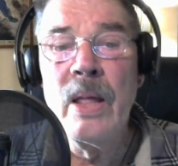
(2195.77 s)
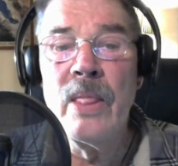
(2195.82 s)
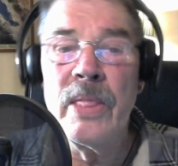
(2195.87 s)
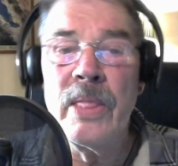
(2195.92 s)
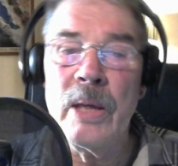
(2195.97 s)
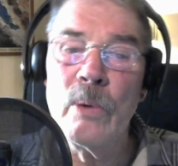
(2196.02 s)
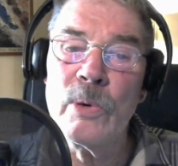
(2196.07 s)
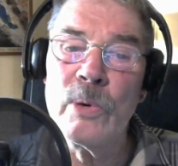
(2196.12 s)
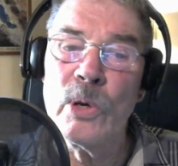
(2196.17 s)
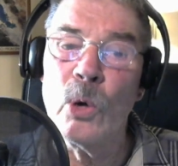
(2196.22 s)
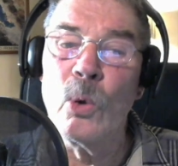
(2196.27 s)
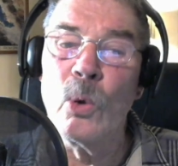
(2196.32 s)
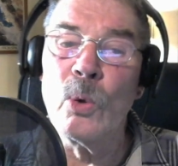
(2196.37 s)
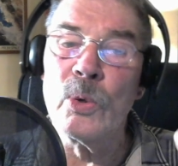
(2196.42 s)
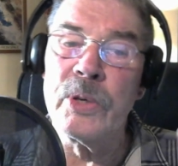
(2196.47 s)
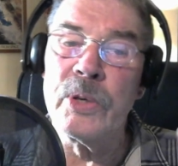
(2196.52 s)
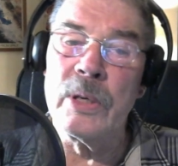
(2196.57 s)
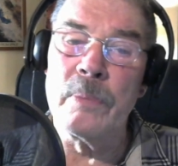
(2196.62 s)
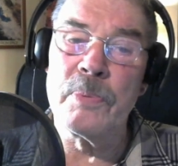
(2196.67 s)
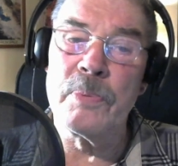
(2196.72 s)
they would
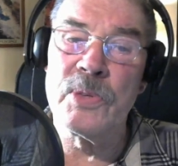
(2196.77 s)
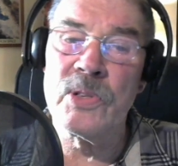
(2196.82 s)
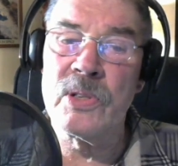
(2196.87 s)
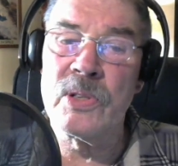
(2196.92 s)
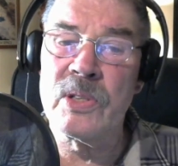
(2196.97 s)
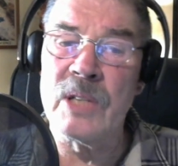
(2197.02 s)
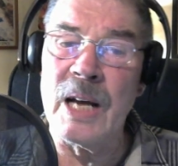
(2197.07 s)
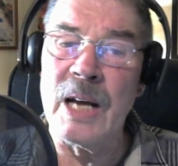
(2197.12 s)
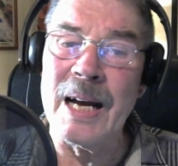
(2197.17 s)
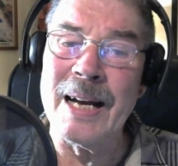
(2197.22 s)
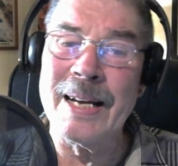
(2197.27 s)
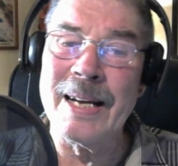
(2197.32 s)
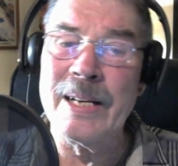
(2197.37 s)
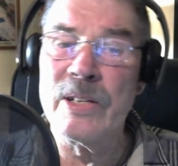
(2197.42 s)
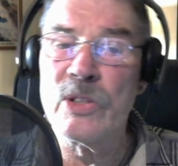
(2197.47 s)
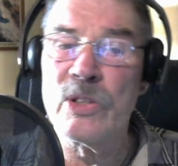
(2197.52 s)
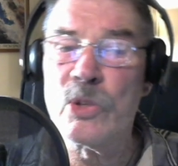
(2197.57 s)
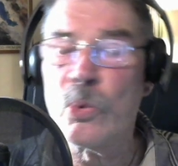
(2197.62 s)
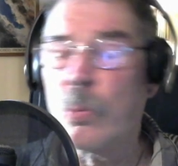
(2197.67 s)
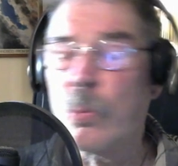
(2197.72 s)
hold up
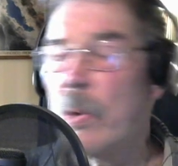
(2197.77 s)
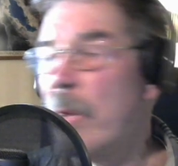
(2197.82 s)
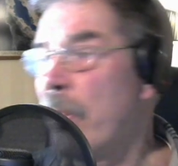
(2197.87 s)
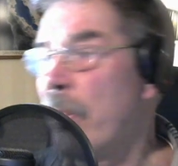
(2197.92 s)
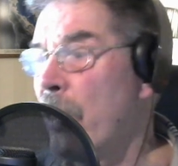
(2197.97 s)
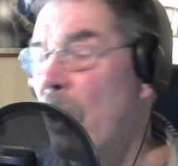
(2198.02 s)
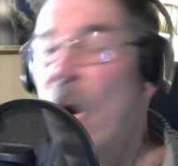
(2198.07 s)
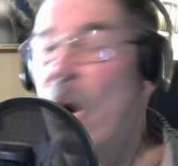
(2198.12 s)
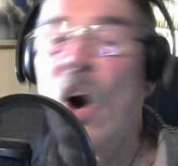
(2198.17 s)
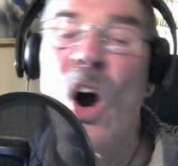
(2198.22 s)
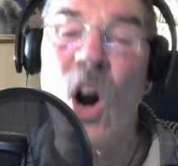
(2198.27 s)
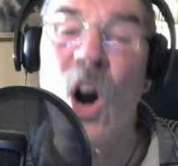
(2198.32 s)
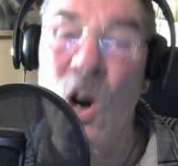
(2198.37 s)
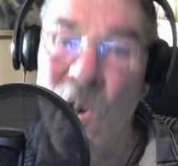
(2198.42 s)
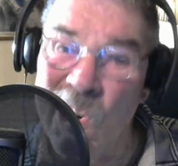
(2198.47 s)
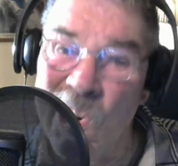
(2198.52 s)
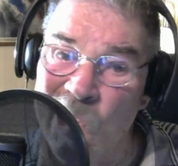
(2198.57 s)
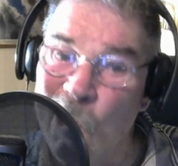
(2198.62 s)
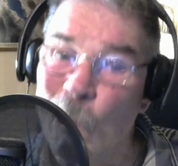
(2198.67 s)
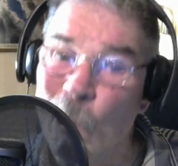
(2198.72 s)
signs with
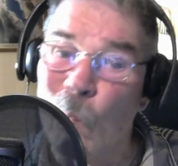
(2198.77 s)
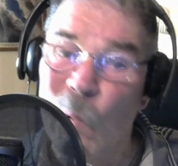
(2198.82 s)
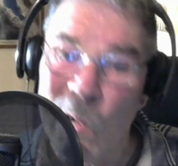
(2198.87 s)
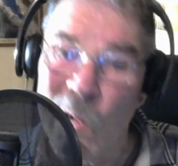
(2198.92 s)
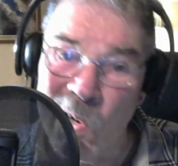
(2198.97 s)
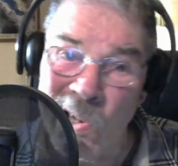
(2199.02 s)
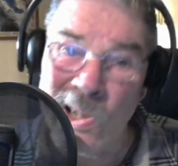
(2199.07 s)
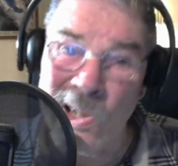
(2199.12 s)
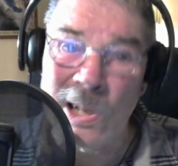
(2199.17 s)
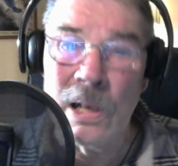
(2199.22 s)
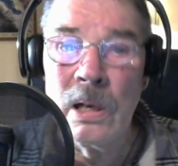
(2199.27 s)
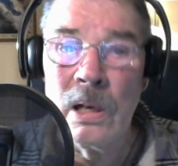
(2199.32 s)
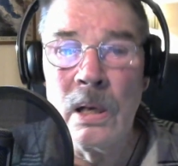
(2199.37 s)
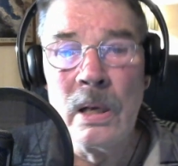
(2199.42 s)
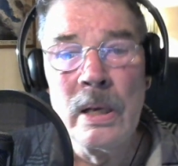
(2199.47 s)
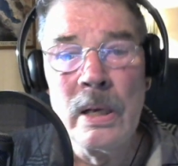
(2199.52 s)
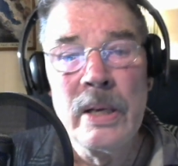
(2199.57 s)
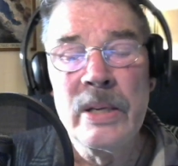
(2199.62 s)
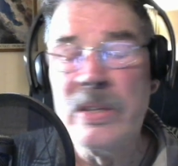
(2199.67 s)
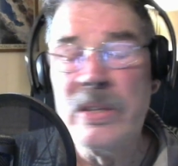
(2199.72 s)
artwork
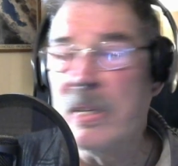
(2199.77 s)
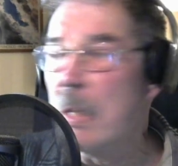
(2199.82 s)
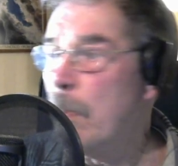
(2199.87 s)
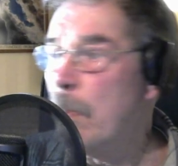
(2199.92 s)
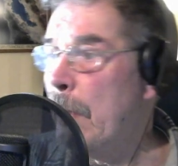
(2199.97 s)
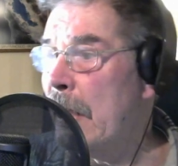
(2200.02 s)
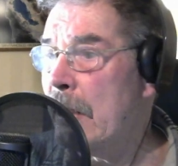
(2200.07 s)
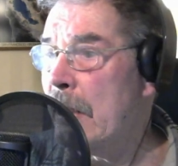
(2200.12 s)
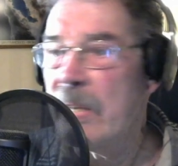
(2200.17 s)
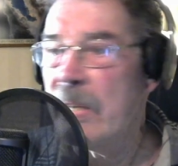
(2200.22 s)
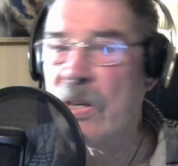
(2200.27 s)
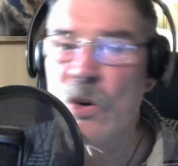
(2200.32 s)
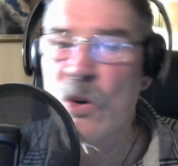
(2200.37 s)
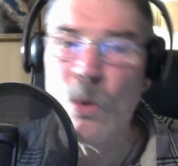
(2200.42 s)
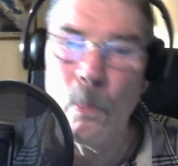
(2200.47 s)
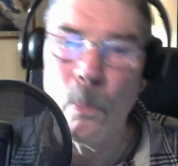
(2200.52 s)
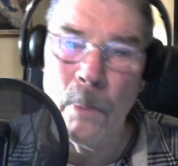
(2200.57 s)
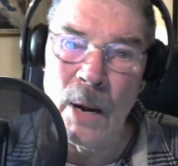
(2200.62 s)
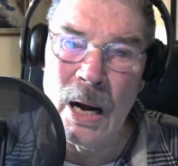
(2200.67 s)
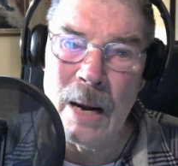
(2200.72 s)
depicting
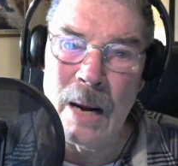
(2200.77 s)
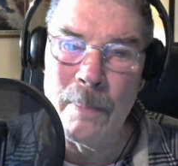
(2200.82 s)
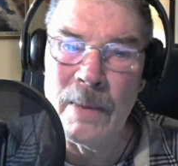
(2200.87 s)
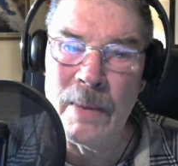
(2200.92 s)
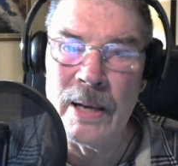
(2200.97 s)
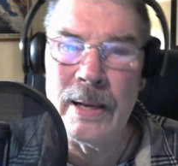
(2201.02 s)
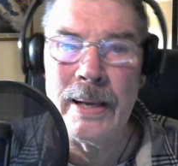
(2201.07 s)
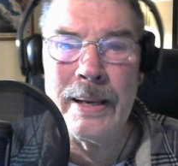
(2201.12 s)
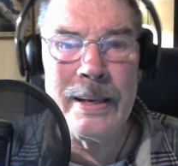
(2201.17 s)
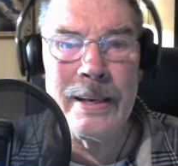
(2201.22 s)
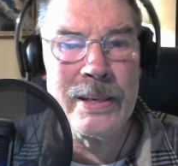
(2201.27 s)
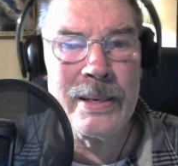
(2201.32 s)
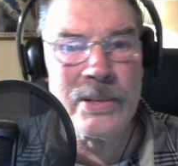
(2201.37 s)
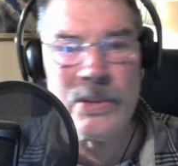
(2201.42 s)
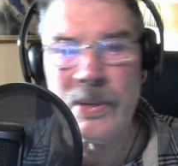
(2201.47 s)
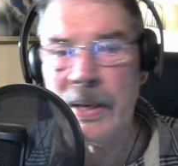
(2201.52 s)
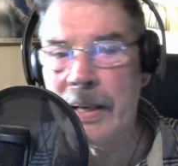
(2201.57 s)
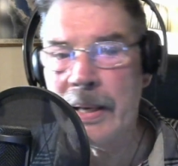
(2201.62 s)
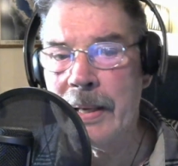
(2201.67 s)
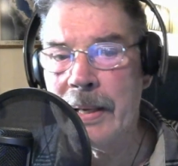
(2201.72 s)
Obama
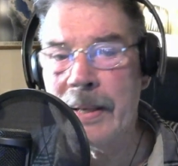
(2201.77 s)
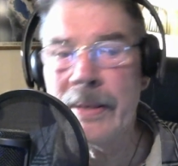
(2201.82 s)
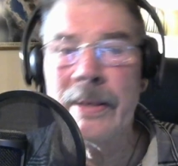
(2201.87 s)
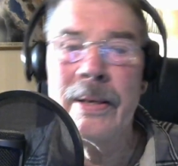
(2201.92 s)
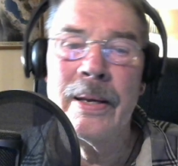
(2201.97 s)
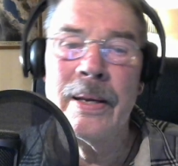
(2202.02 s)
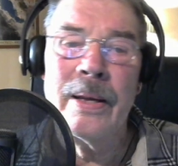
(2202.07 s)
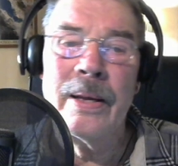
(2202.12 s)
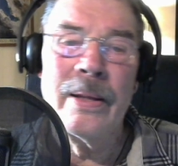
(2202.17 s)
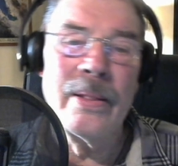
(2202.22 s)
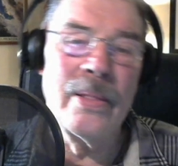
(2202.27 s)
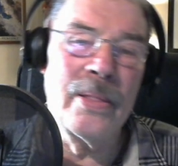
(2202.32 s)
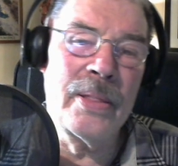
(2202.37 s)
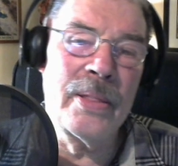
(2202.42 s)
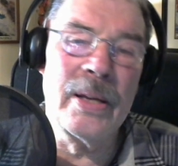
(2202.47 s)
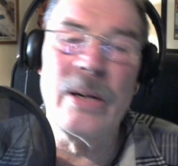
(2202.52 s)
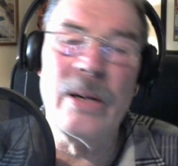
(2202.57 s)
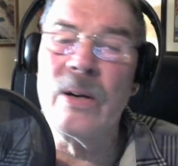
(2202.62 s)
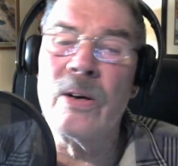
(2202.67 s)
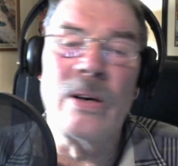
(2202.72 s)
as
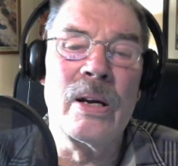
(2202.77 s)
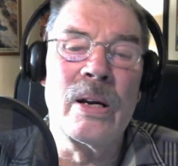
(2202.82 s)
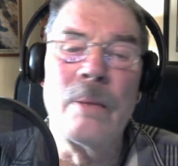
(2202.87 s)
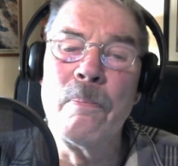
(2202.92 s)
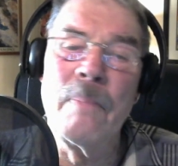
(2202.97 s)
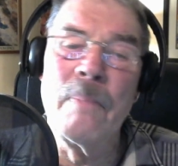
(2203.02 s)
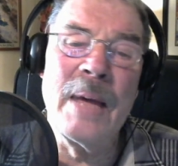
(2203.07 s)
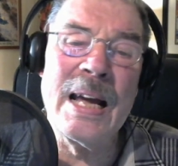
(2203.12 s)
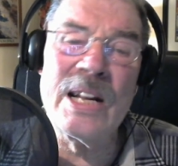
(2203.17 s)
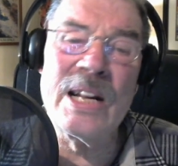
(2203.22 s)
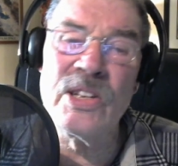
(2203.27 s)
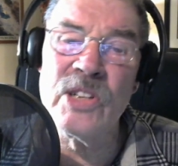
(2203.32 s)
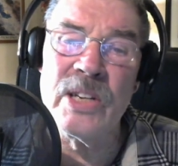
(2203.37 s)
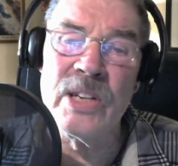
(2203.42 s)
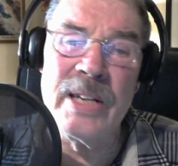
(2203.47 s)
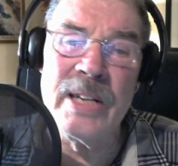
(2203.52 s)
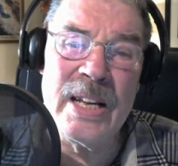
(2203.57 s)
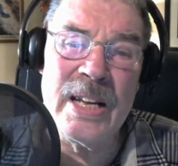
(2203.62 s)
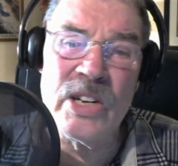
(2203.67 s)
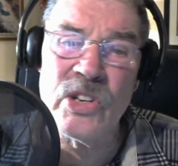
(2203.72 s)
their
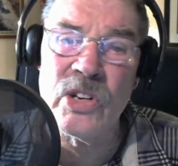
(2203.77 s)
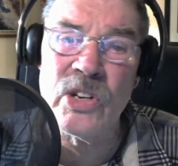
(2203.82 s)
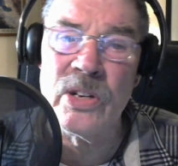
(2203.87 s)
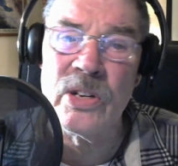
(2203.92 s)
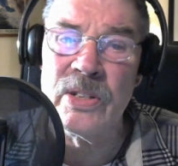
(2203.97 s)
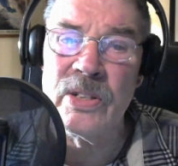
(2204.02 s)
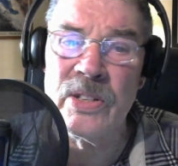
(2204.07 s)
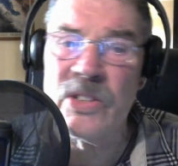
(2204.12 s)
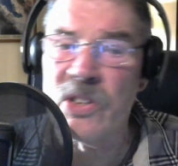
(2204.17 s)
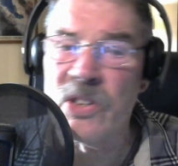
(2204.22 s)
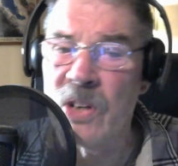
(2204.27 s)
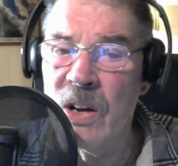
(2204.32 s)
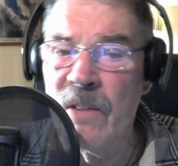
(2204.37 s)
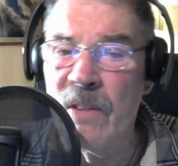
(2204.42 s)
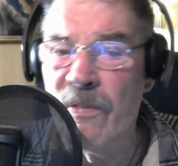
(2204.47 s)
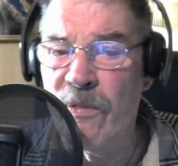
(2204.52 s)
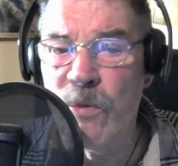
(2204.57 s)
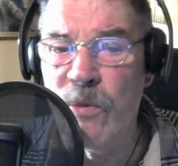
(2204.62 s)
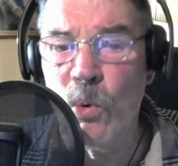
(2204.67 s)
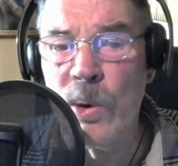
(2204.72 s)
imaginations
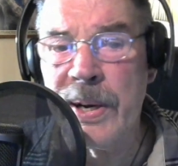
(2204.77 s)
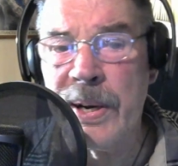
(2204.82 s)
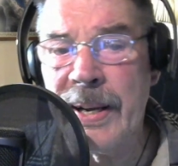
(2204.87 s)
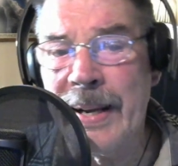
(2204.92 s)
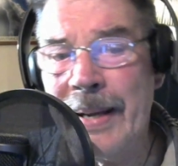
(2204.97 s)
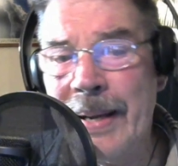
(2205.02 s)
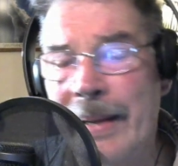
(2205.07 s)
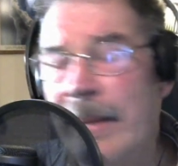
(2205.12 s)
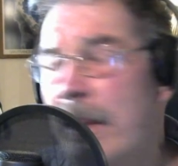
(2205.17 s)
of what a